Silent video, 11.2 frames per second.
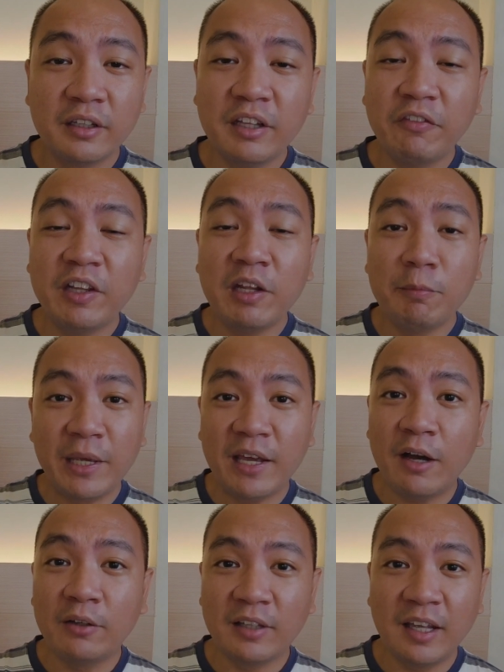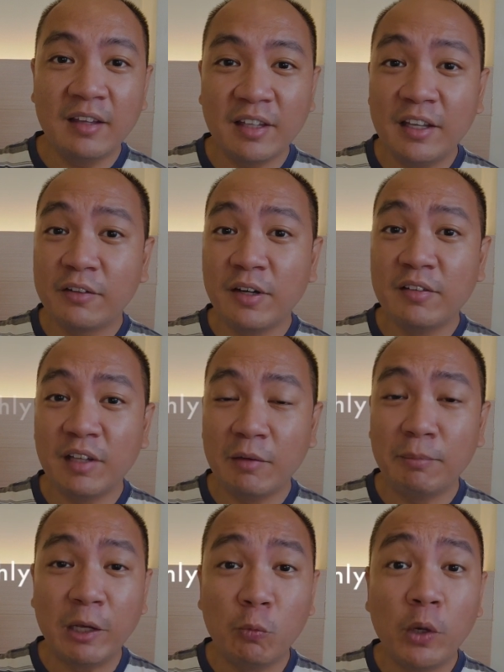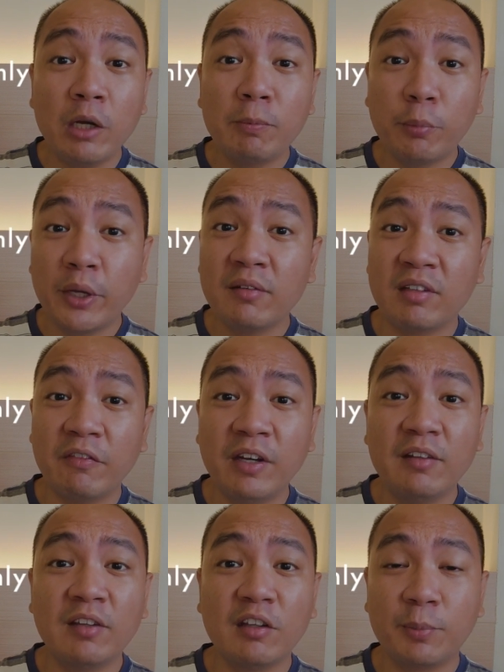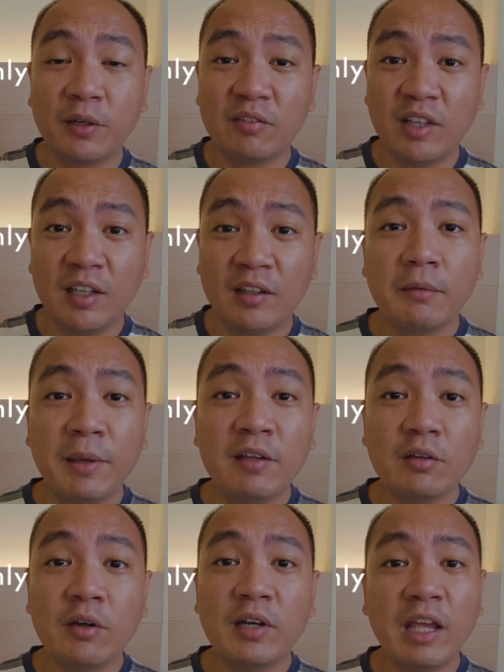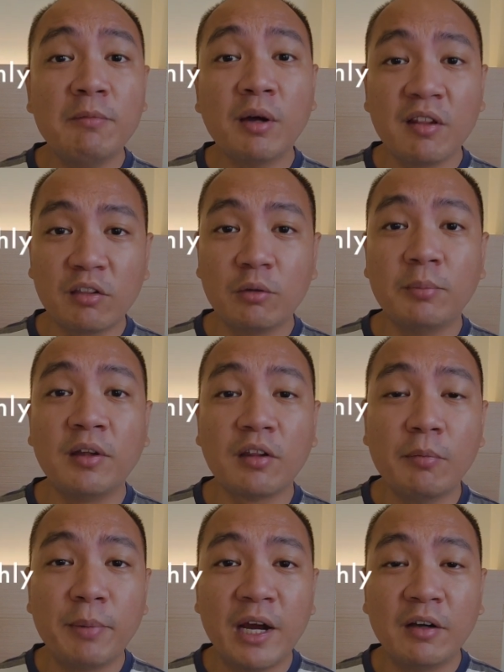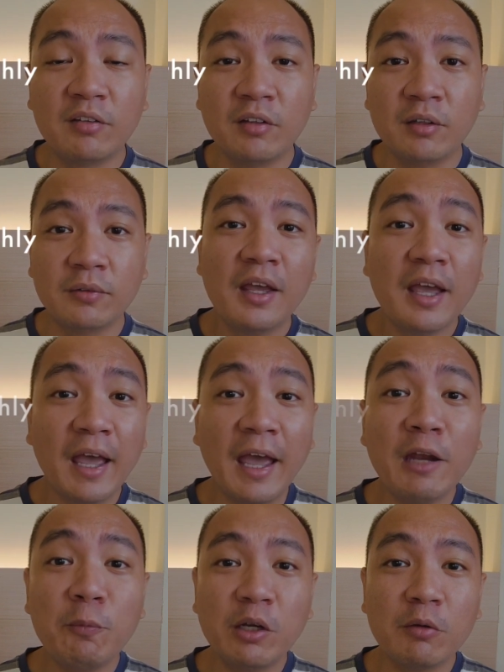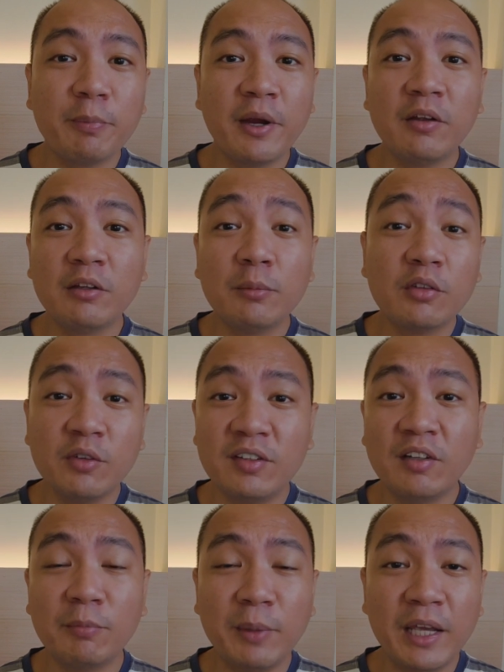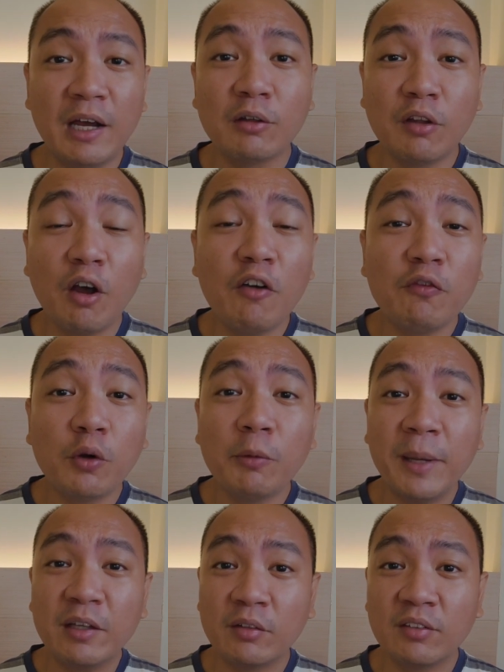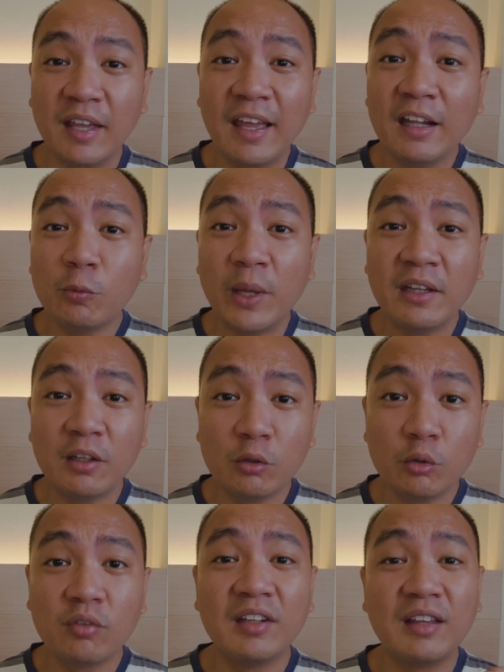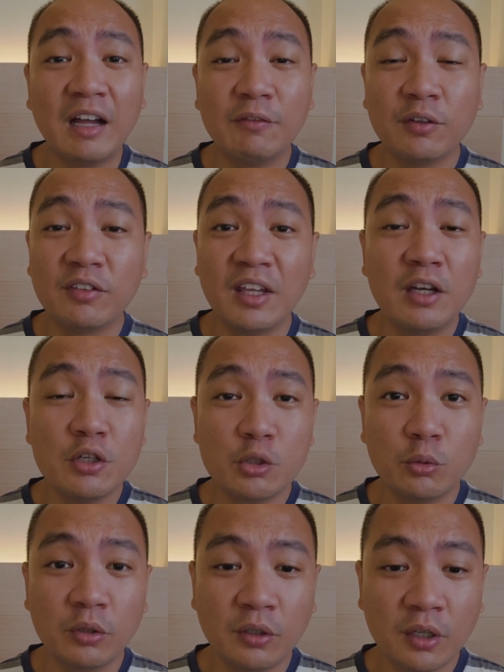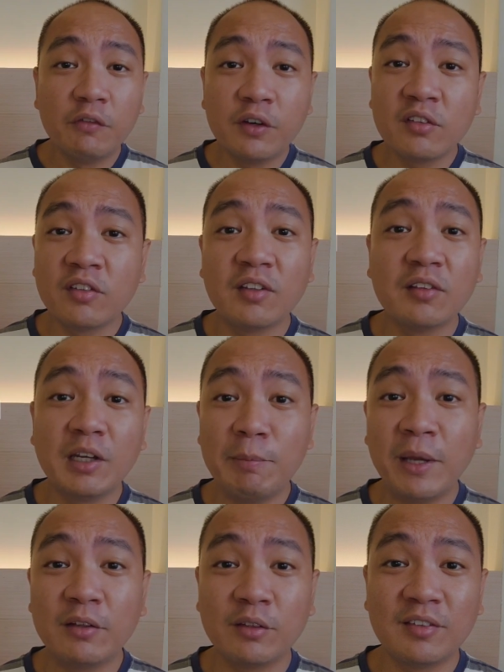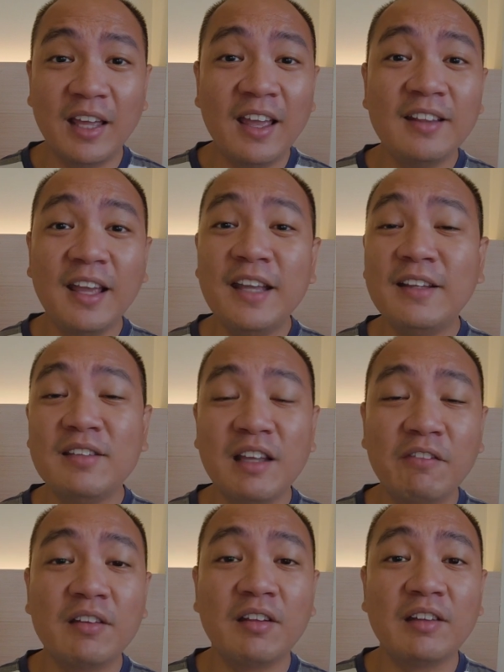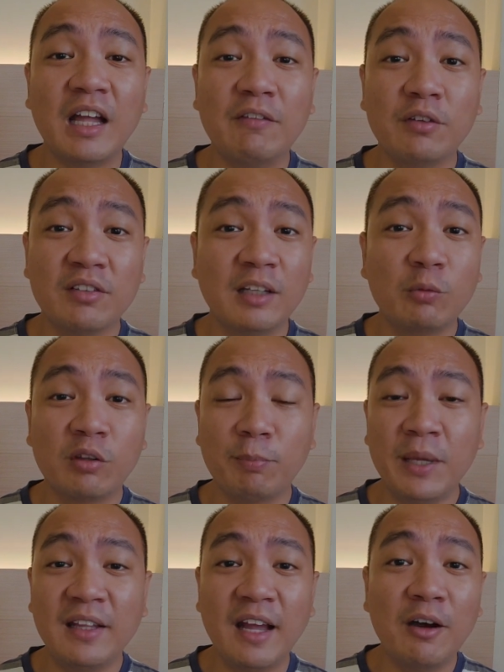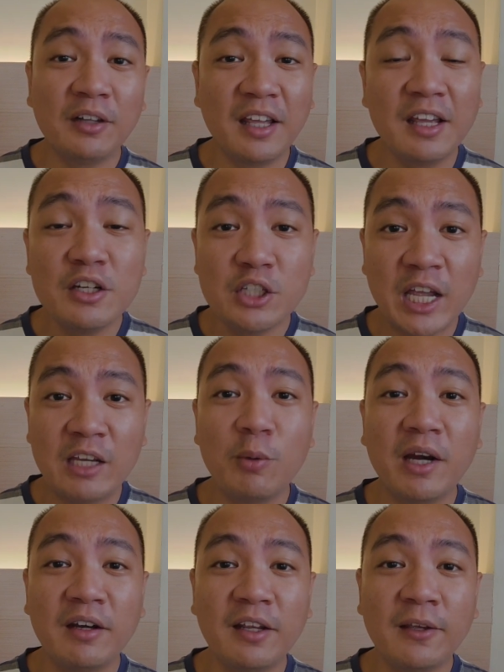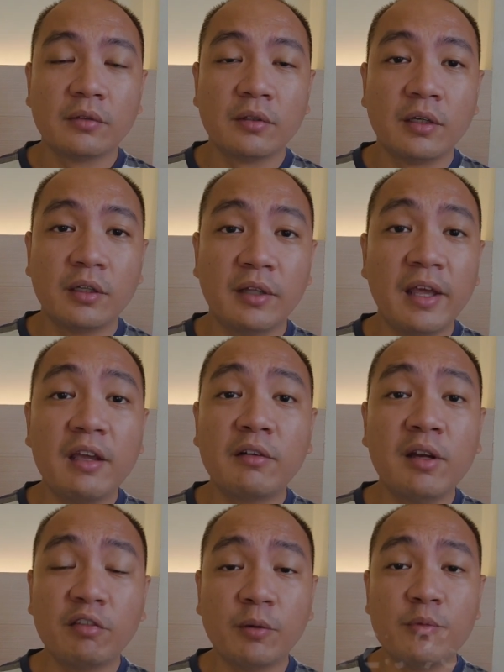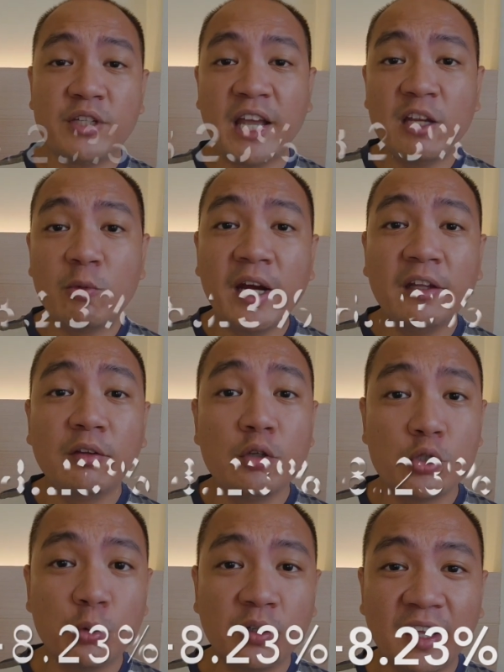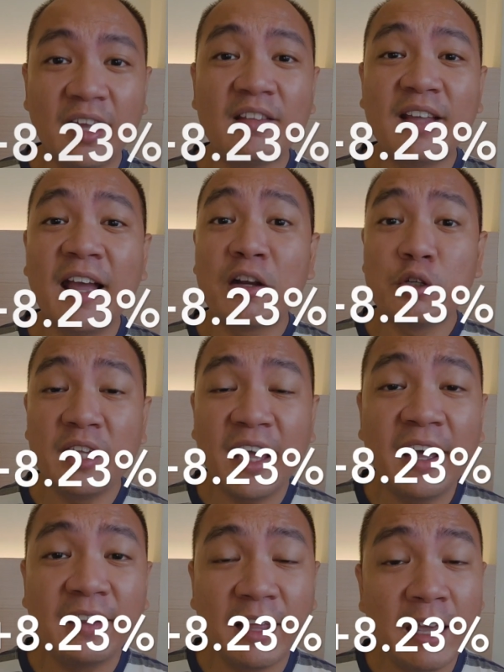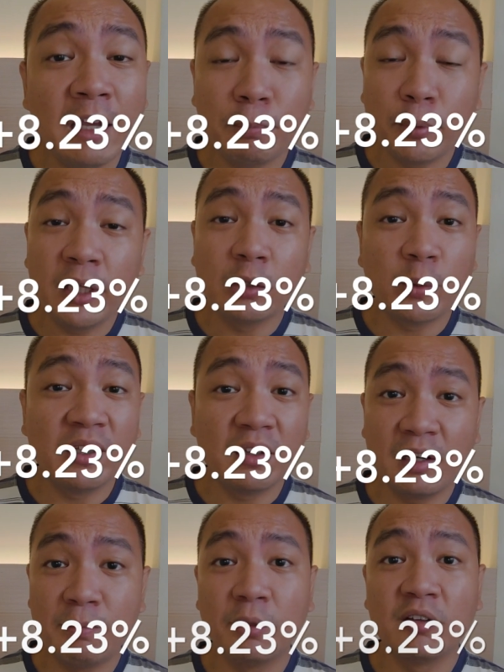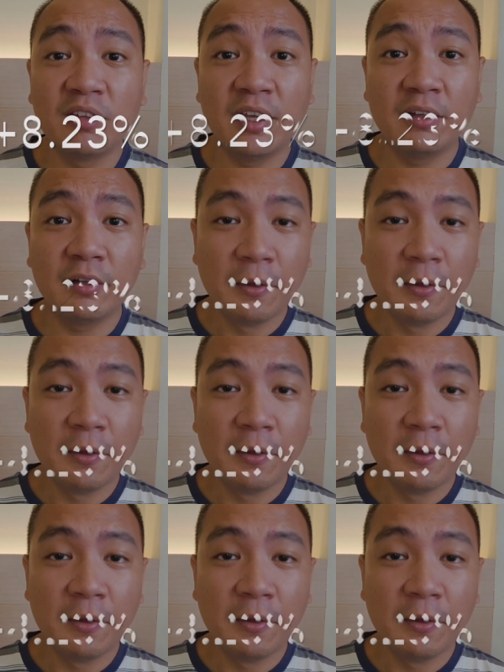the dividend payout is increasing by 1.76% based on a month-to-month comparison. And when comparing the most recent payout of 4 pesos and 22 centavos in June versus the 3 pesos and 87 centavos that was paid out in January, the increase from January to June is actually at 8.23%.